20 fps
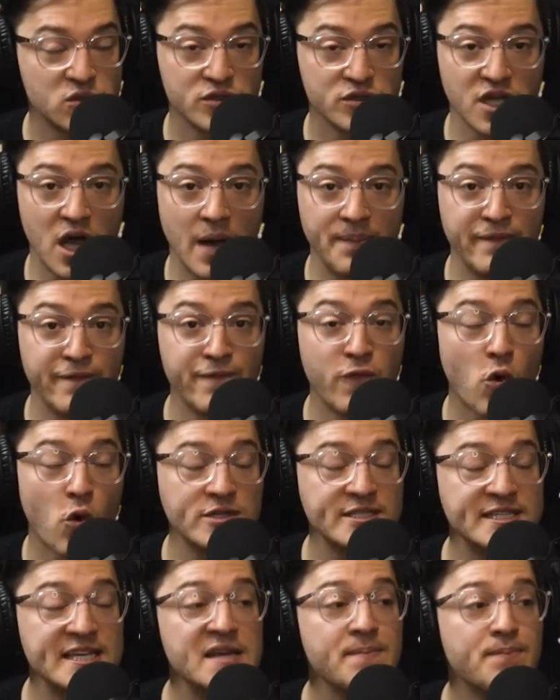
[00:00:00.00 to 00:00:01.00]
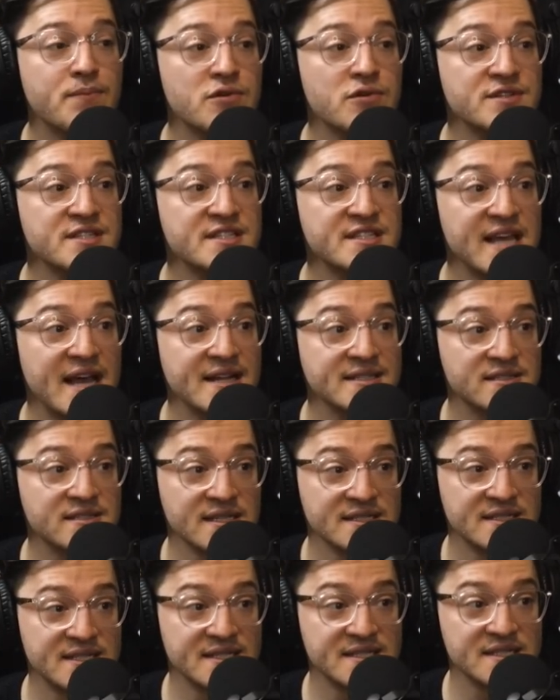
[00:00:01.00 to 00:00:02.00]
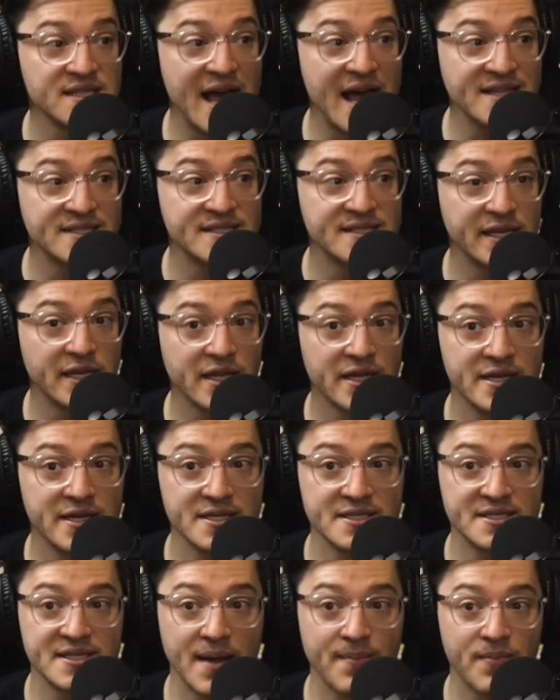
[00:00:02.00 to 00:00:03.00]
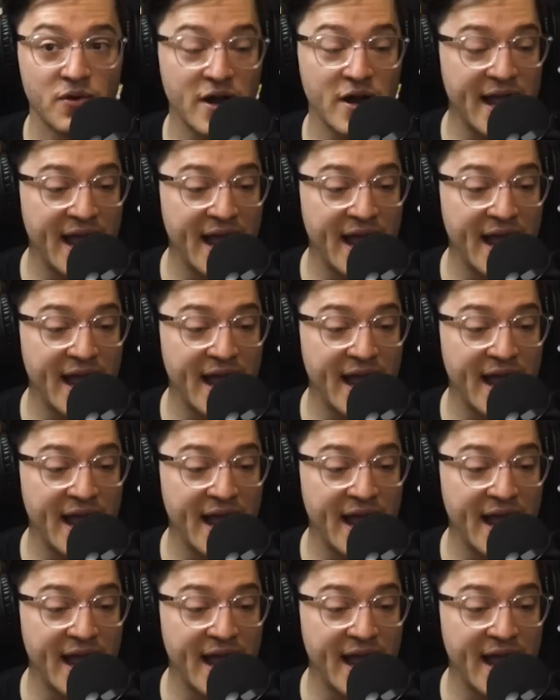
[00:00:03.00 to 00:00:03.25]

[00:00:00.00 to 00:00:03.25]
was up 14% since its last sale in December,